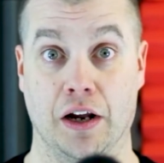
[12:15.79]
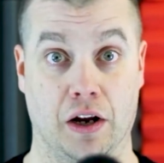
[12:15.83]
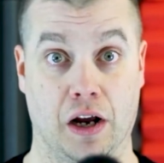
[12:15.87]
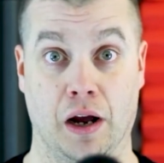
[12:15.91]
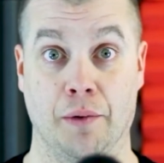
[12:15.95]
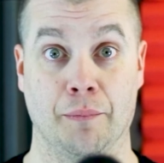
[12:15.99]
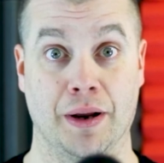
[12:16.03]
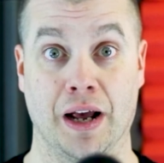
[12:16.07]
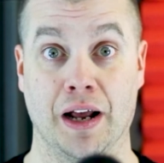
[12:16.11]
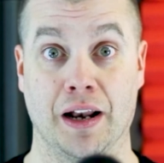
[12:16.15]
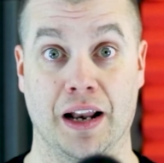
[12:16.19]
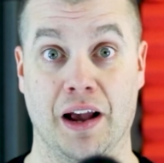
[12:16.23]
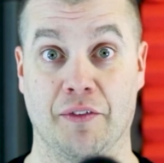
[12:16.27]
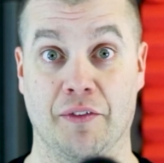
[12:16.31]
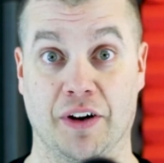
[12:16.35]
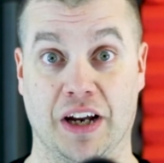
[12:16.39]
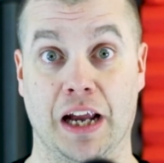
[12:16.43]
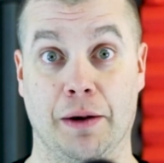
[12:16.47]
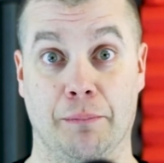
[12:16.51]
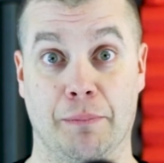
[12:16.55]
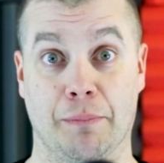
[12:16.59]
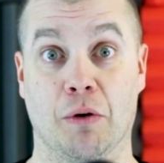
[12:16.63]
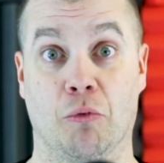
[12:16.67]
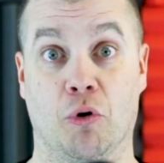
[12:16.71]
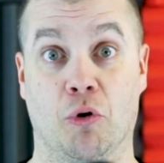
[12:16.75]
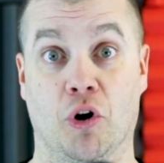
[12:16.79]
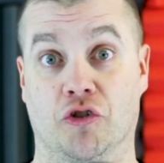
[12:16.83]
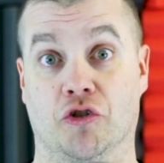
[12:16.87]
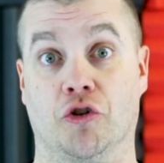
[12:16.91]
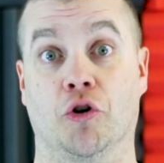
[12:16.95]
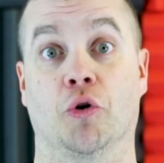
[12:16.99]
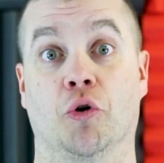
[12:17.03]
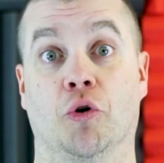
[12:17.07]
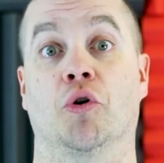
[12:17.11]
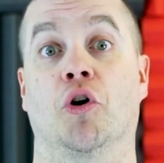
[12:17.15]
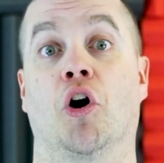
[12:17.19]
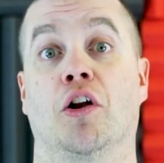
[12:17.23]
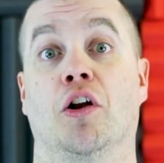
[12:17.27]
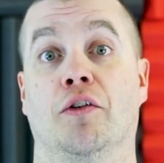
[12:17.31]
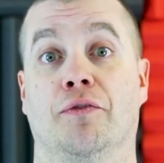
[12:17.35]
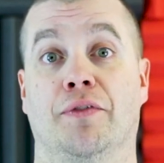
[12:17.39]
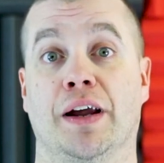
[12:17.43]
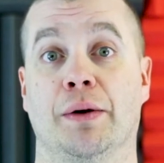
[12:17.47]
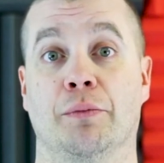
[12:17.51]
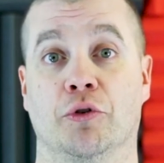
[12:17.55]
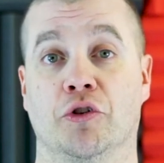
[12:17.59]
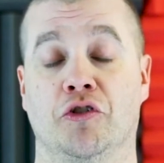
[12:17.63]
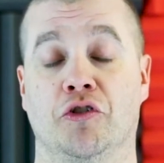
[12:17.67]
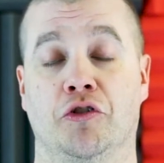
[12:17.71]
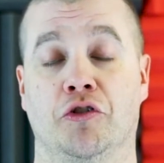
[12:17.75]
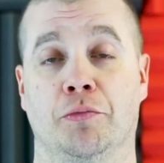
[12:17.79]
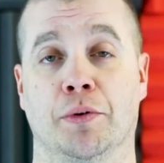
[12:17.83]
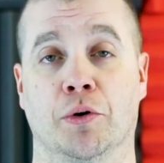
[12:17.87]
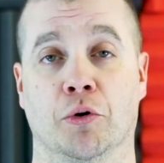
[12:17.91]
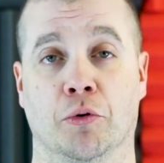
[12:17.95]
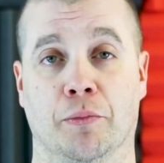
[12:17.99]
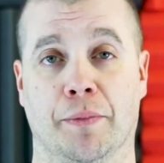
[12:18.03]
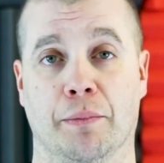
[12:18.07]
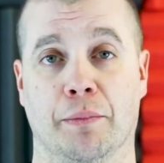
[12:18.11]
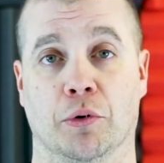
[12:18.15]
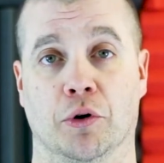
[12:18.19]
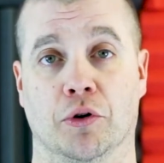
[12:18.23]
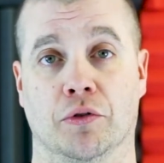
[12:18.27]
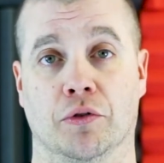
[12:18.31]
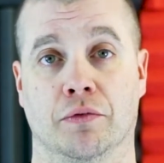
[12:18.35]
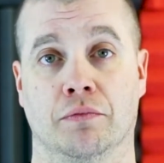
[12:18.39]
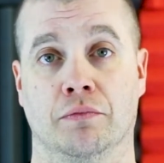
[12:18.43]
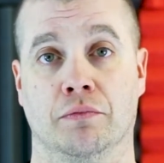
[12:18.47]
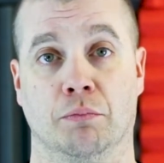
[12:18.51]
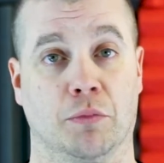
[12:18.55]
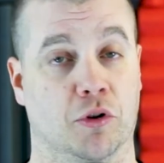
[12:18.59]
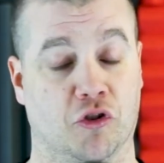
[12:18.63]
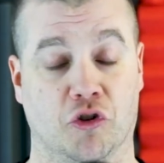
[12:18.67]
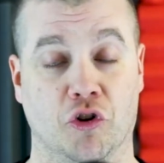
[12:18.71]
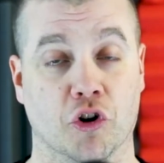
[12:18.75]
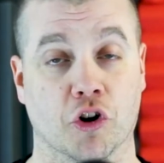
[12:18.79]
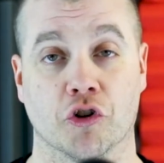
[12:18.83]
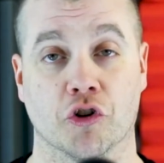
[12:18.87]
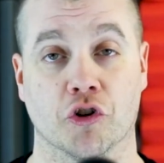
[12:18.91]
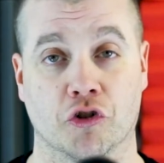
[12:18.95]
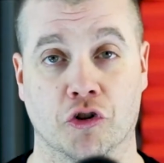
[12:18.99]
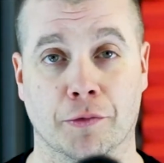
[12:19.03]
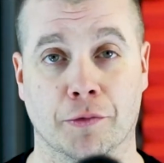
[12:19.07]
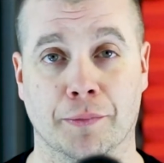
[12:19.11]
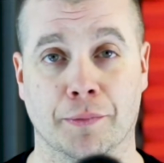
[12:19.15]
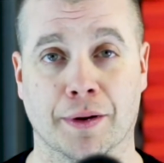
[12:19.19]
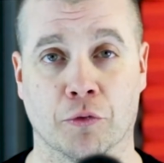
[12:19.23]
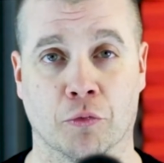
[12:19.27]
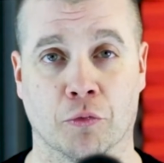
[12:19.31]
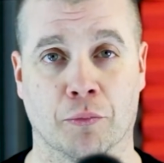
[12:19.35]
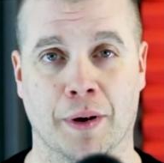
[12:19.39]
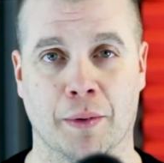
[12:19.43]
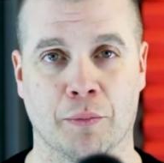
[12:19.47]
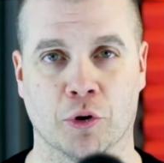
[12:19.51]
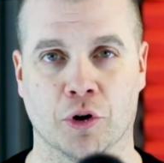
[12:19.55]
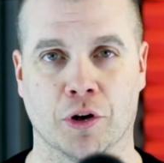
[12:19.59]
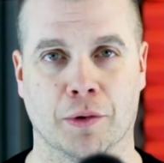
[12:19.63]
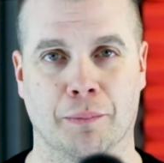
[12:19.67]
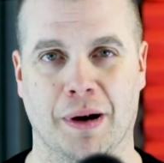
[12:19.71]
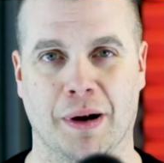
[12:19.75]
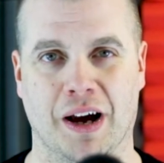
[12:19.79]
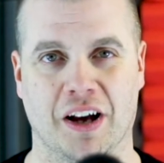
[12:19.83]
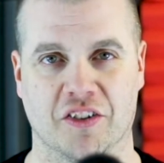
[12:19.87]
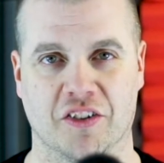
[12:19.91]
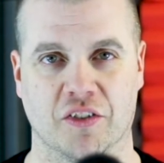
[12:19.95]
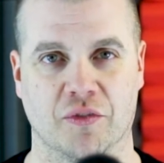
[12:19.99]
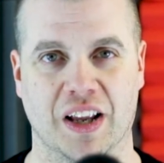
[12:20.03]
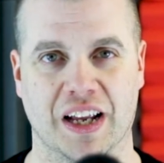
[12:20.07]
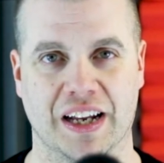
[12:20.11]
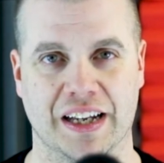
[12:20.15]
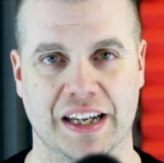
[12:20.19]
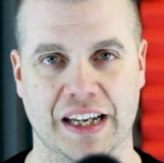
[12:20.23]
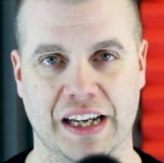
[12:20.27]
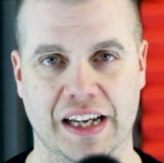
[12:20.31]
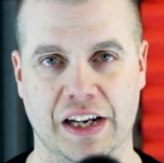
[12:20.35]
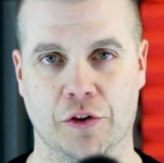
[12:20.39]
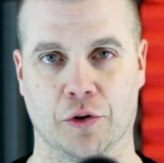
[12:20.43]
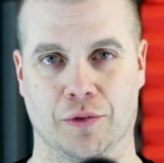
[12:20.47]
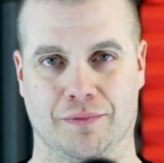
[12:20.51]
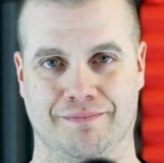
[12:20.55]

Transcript: I'm not advocating Benoit should go in the Hall of Fame or he should be remembered, but Snuka shouldn't have been remembered in a positive light either.